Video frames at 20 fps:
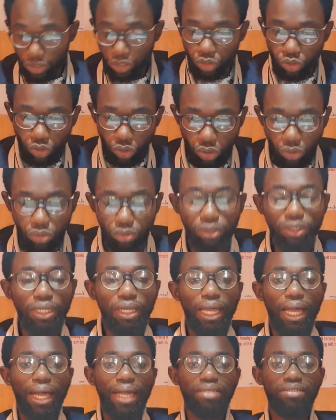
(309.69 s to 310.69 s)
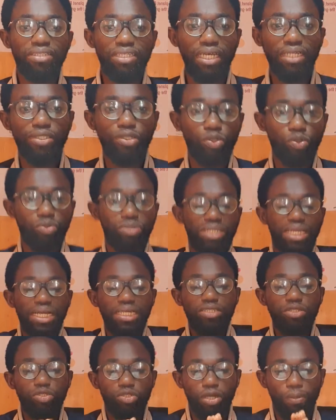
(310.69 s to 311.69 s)
So I said
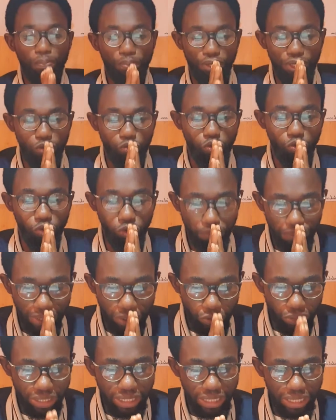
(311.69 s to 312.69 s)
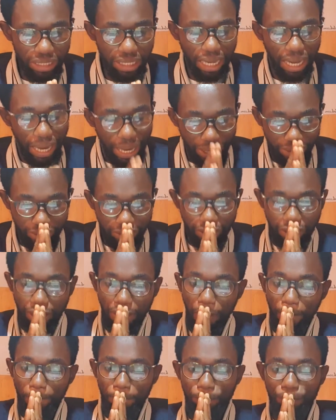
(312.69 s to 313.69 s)
today's topic we will be looking at
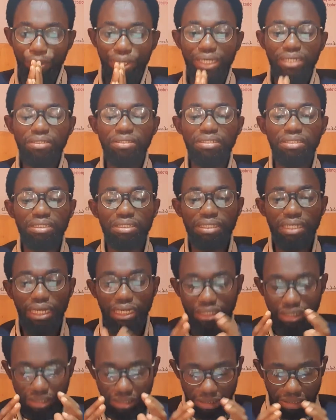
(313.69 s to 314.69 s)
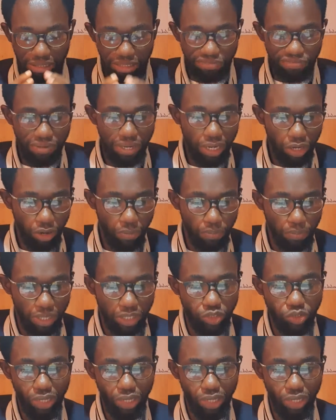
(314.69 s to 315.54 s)
business development.